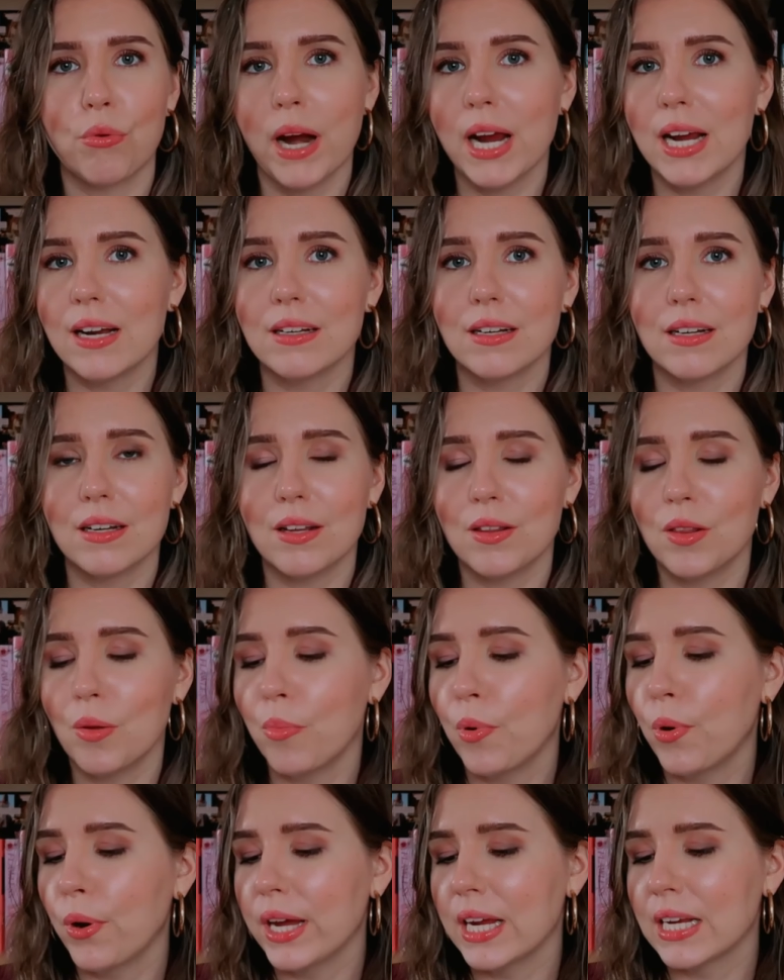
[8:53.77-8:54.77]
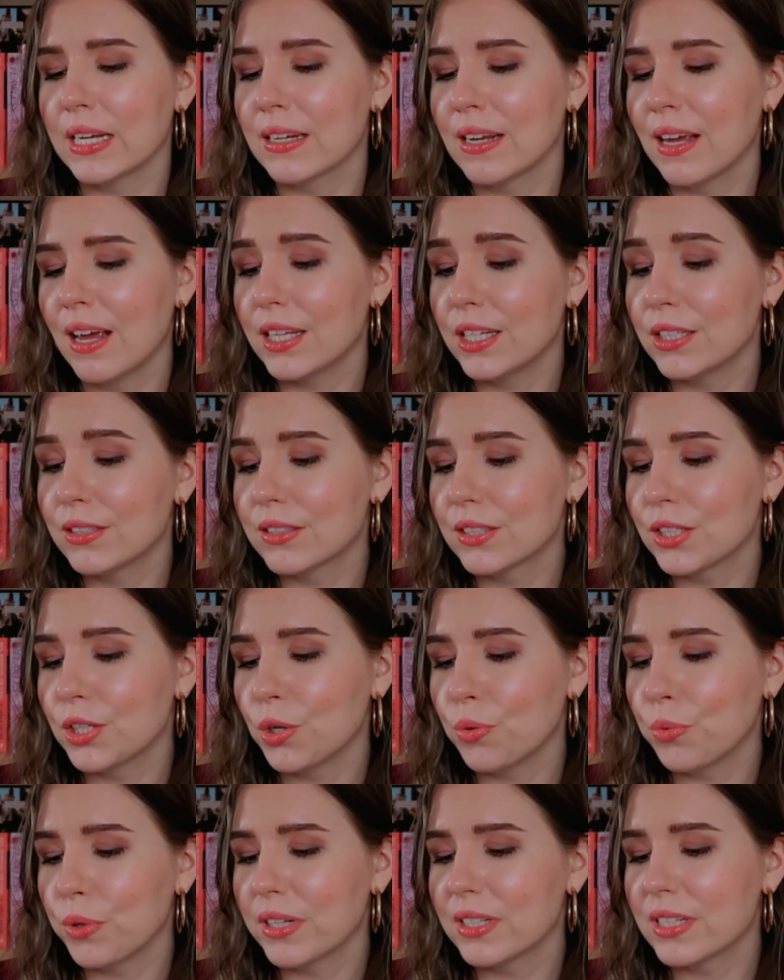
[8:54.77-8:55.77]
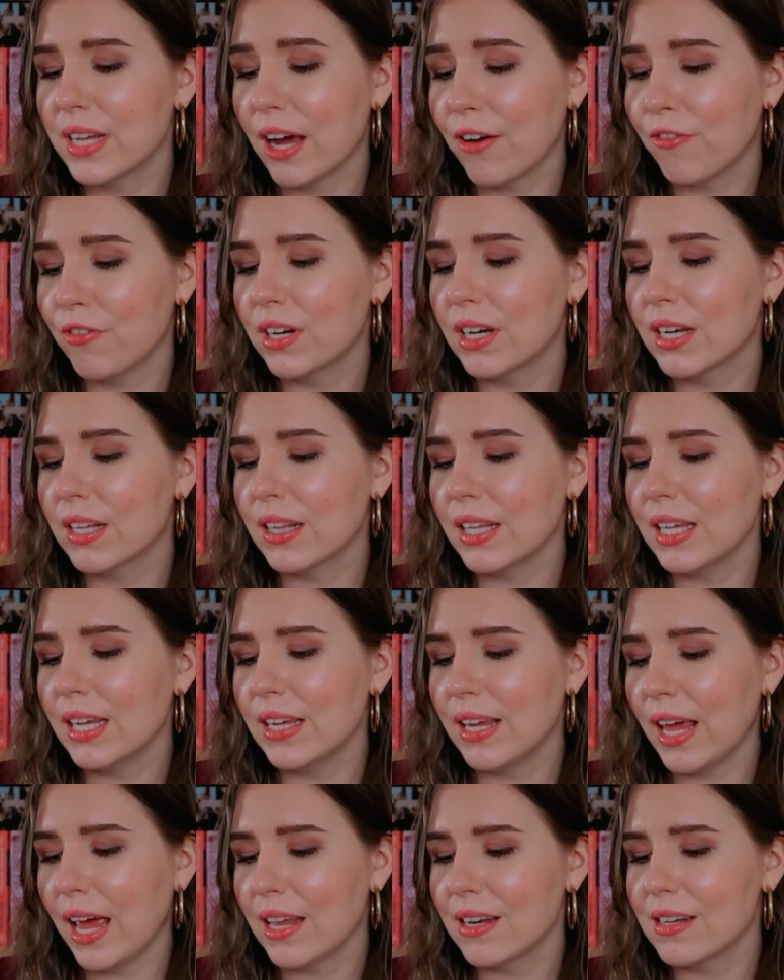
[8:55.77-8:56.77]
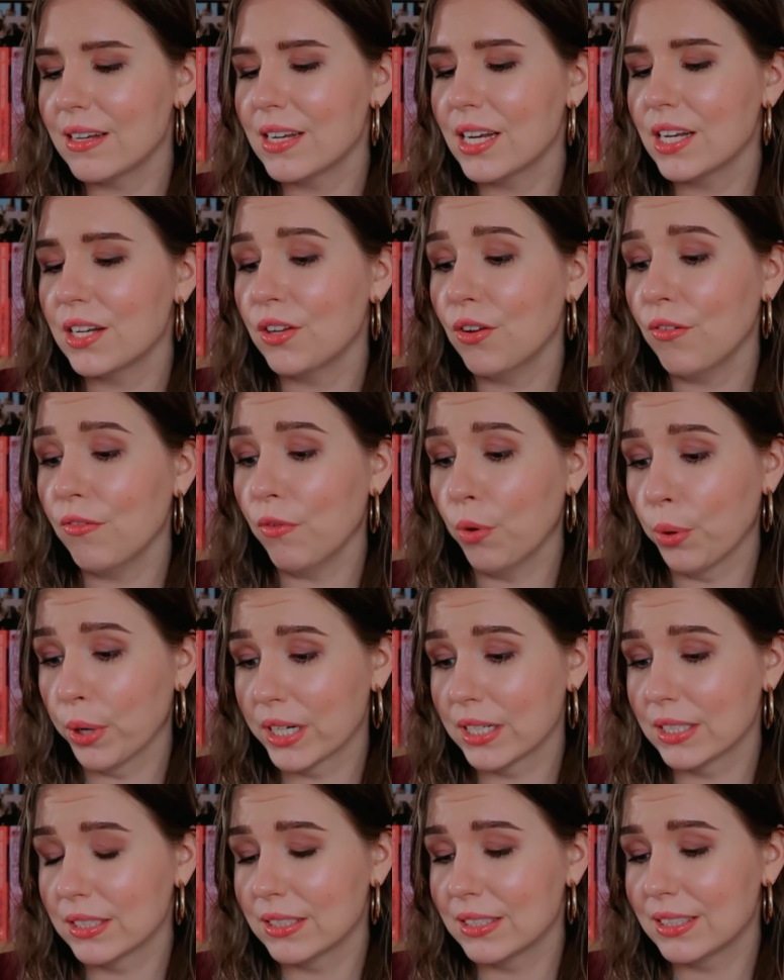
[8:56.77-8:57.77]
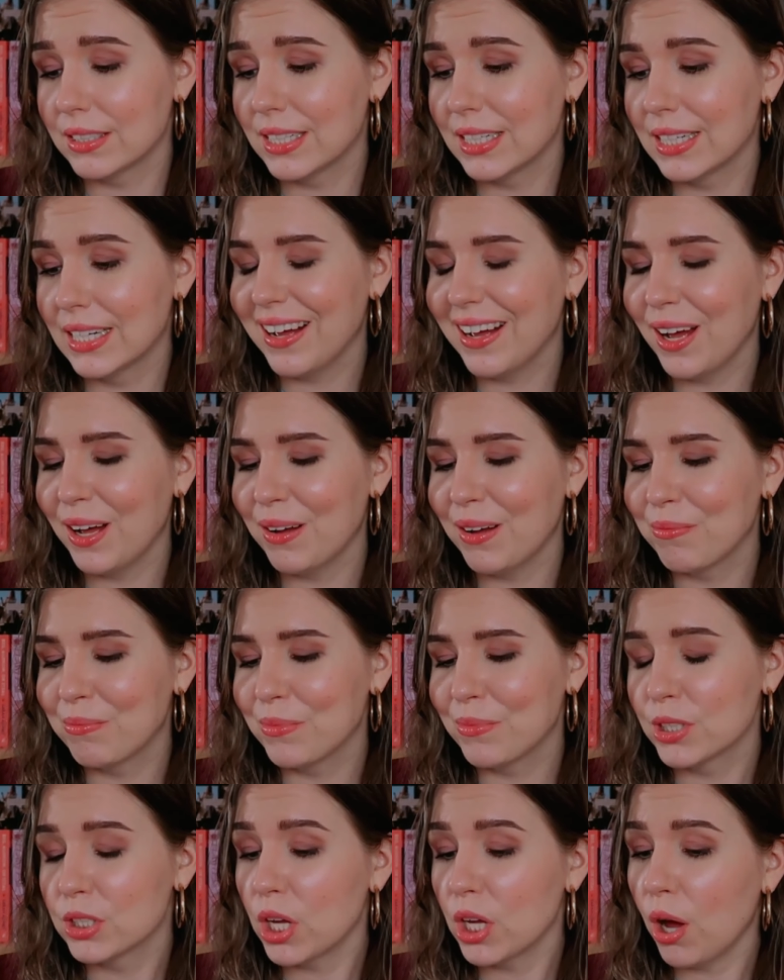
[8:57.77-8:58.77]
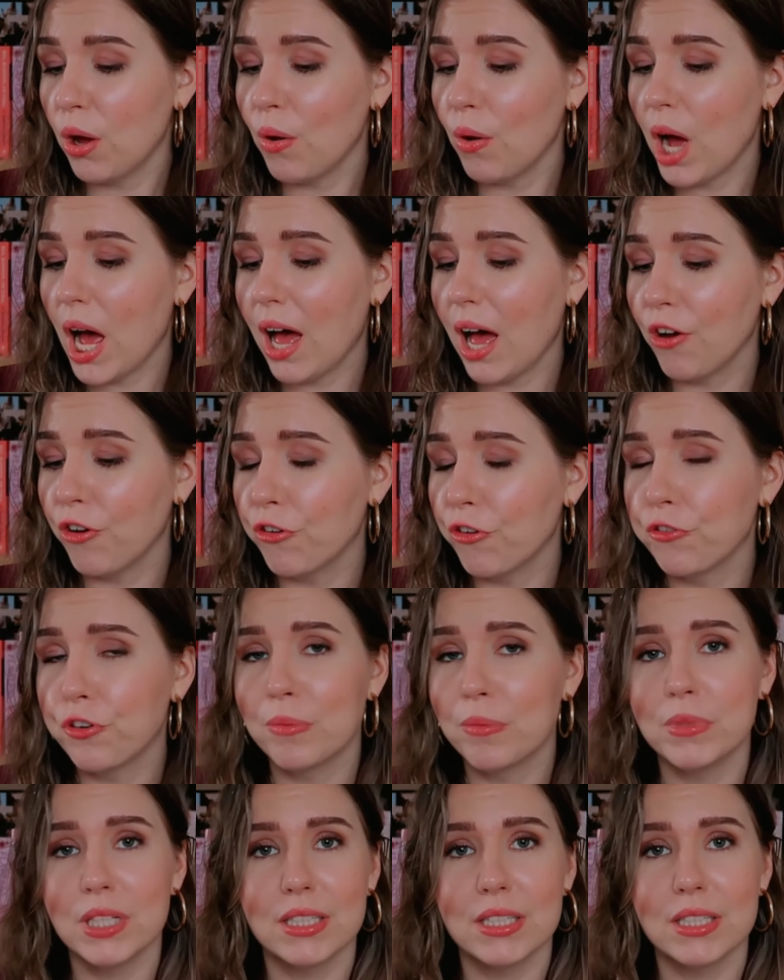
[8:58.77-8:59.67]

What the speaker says: right to the point. These two would definitely get divorced. So from